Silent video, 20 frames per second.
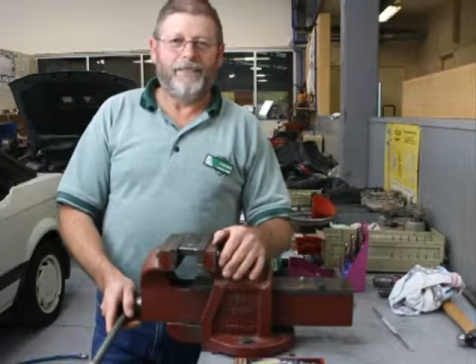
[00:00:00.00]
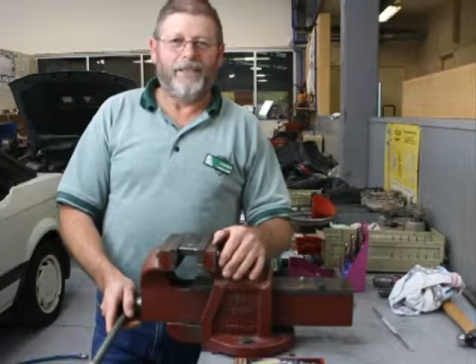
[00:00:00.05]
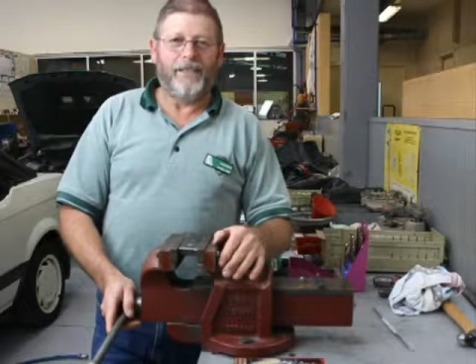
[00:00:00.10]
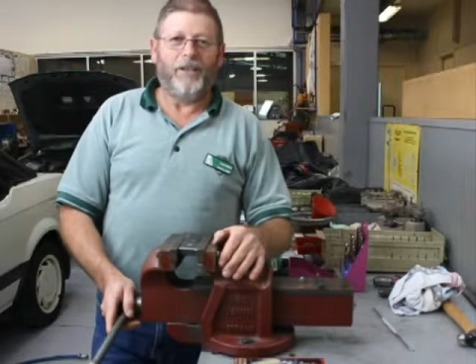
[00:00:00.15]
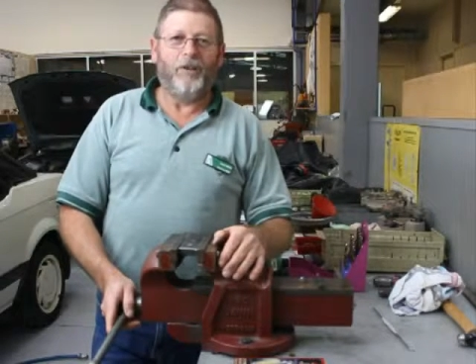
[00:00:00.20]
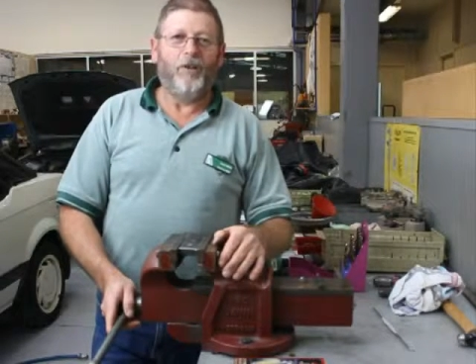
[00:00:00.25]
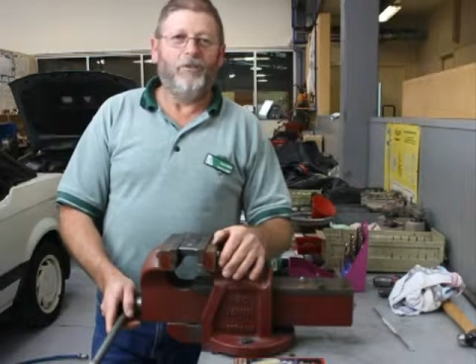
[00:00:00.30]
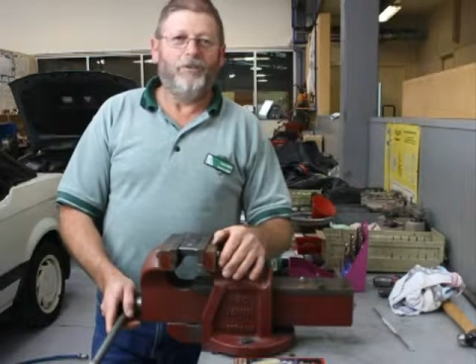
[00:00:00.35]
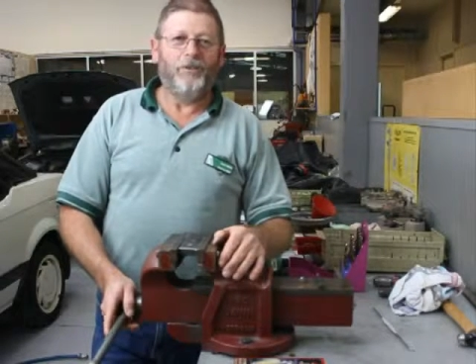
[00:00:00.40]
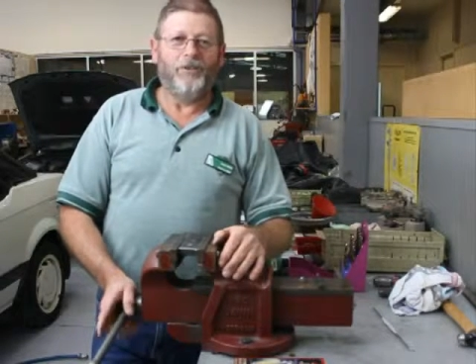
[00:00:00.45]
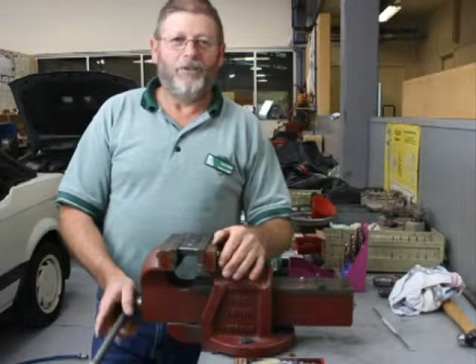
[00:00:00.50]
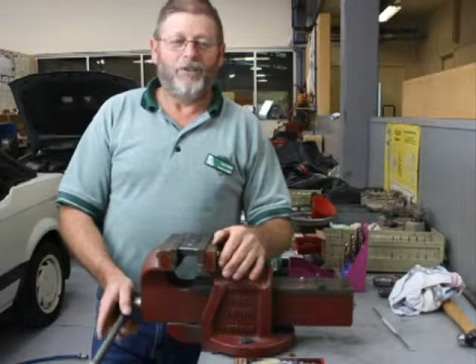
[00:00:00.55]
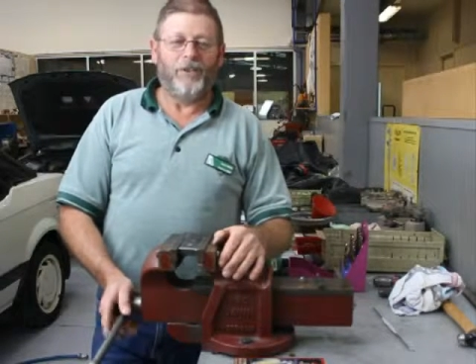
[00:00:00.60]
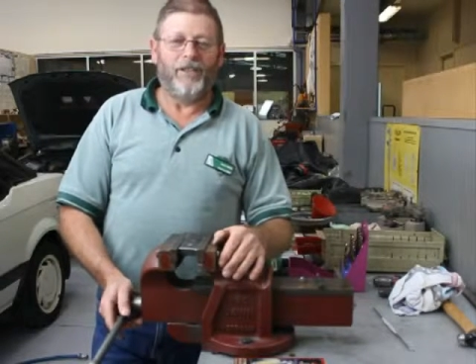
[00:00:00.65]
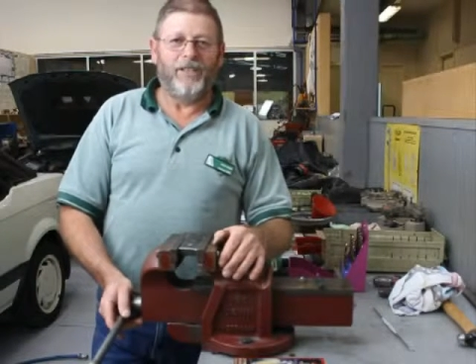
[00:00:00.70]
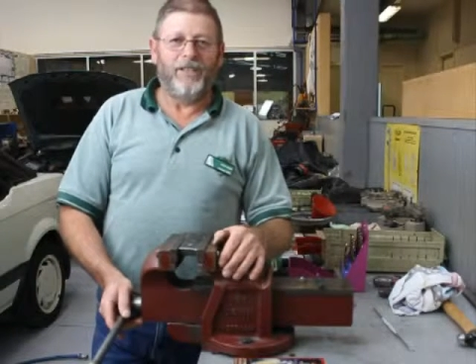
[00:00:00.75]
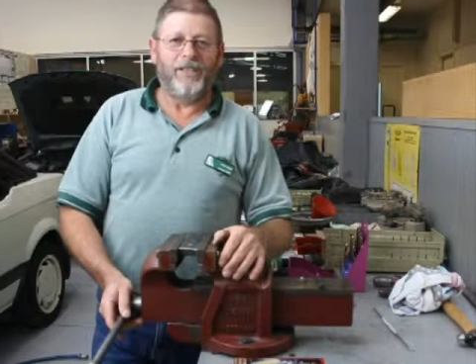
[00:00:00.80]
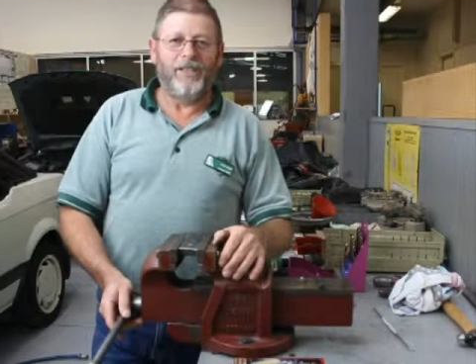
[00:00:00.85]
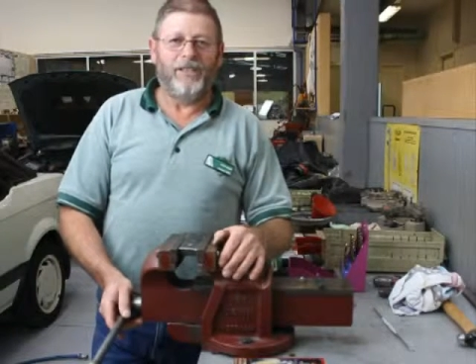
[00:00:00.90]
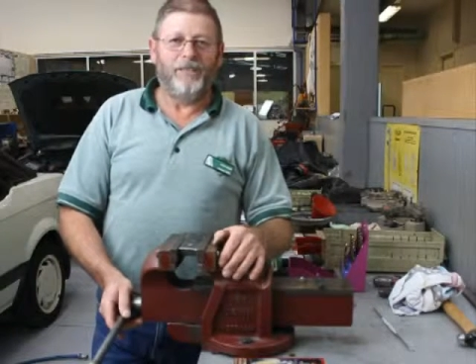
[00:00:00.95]
And
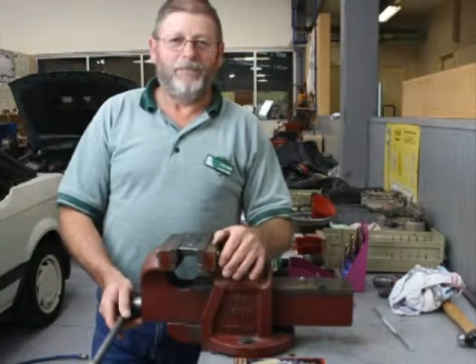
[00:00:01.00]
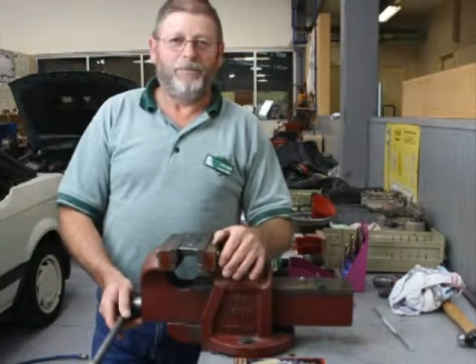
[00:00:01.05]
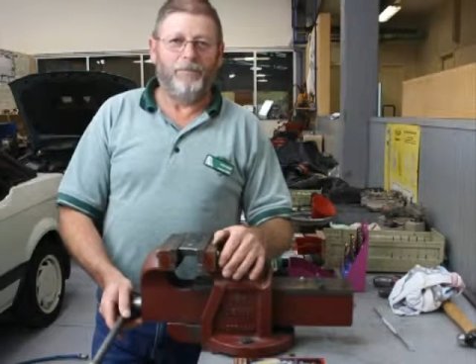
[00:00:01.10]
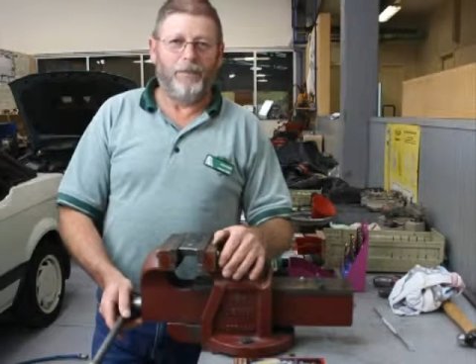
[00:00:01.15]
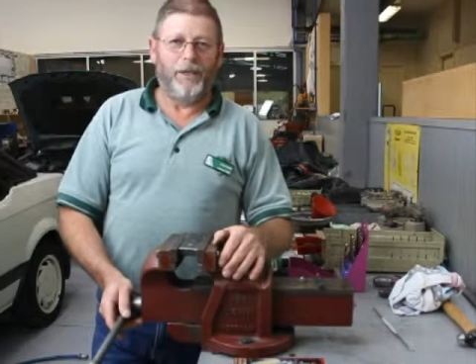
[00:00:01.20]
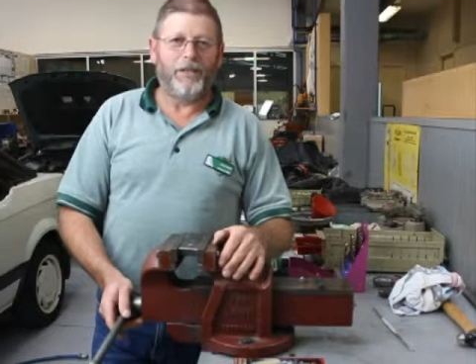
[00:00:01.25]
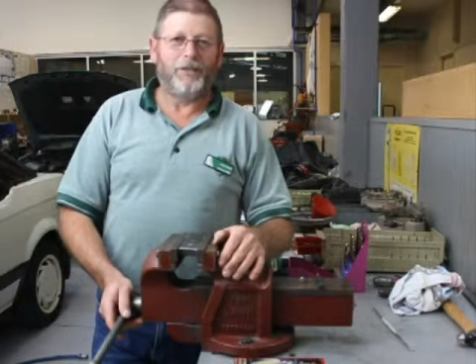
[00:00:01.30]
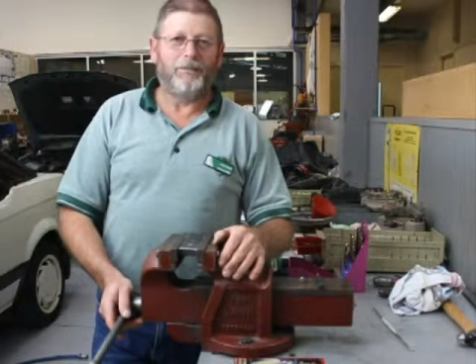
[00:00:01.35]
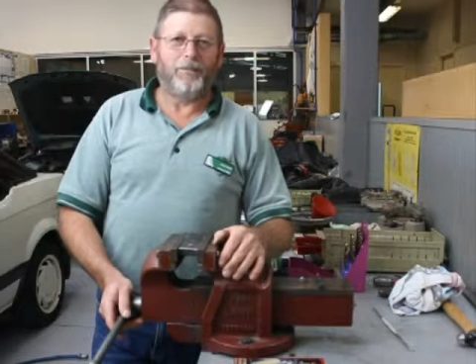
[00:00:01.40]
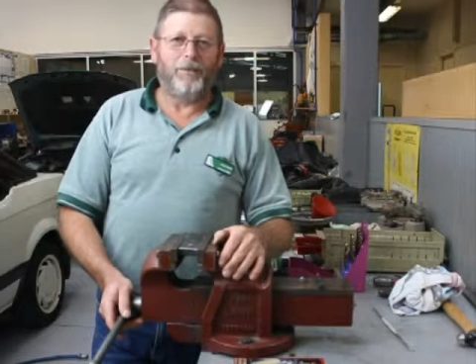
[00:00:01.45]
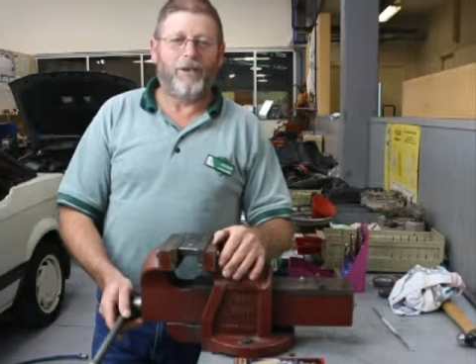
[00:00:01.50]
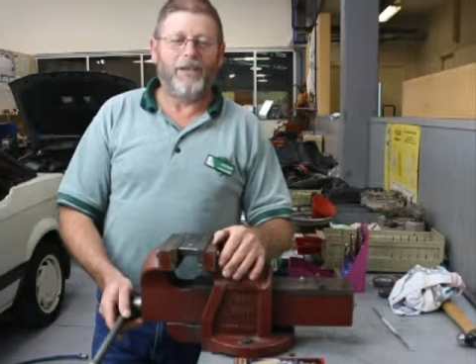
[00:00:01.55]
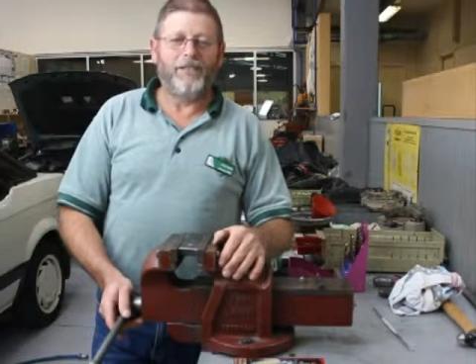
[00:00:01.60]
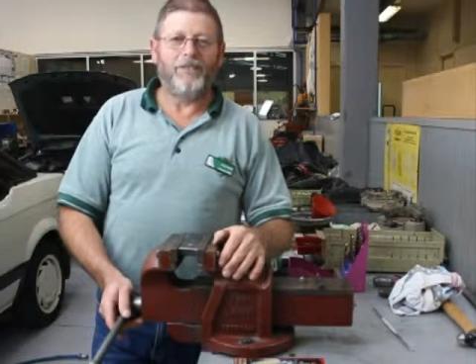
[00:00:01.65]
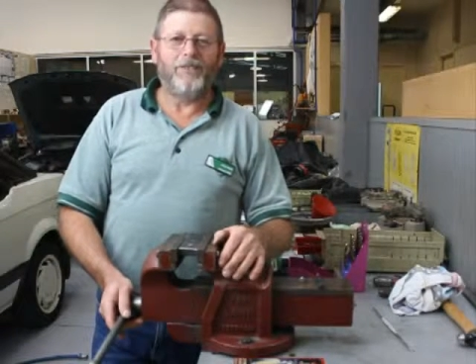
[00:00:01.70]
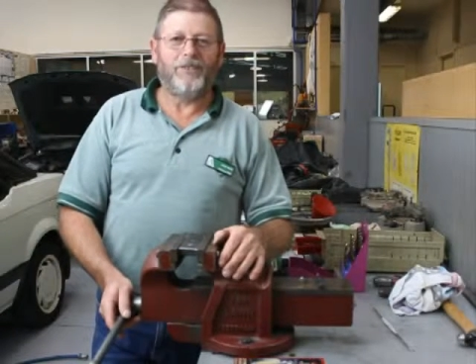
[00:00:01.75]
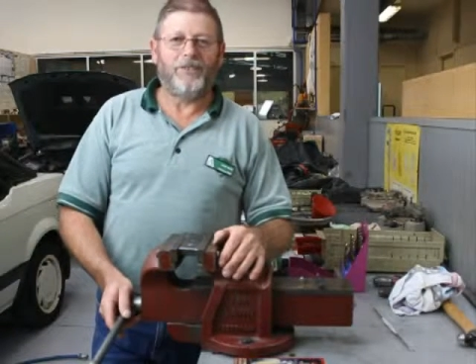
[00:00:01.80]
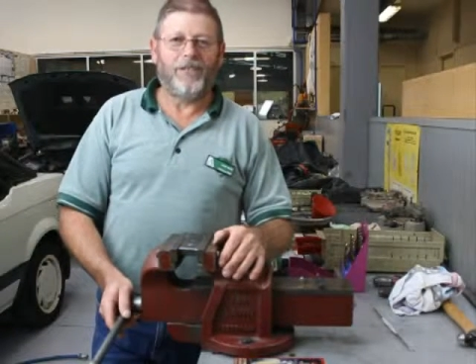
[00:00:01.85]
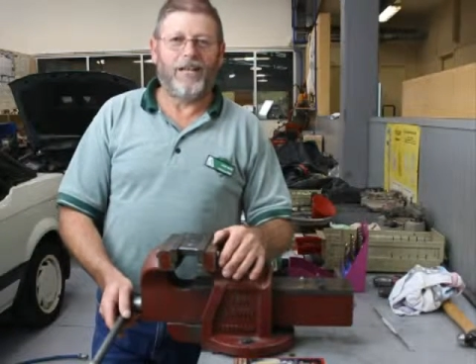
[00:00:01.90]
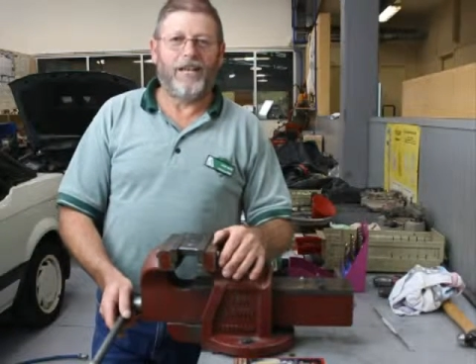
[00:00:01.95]
obviously the best
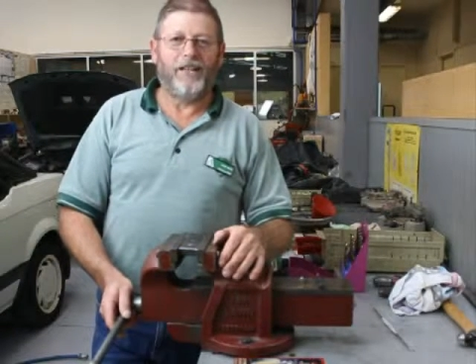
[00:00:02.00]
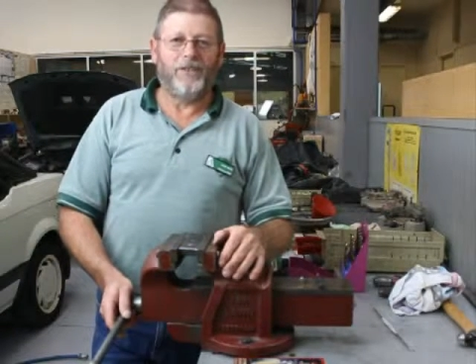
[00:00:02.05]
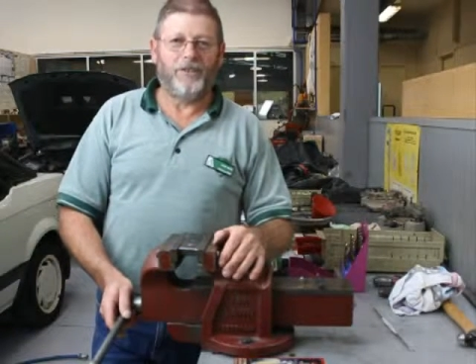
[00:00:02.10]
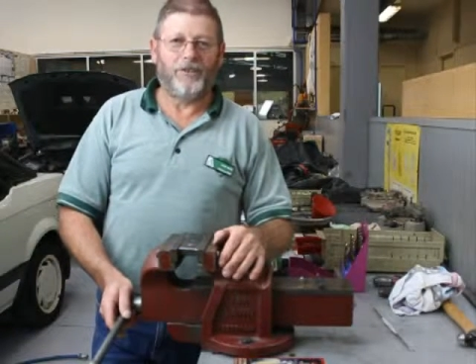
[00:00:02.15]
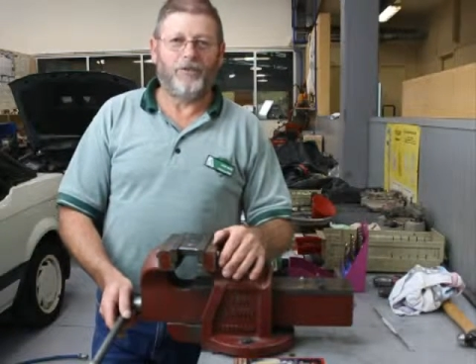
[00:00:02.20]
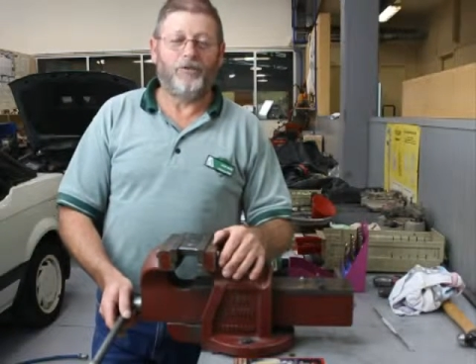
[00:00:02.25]
place to start is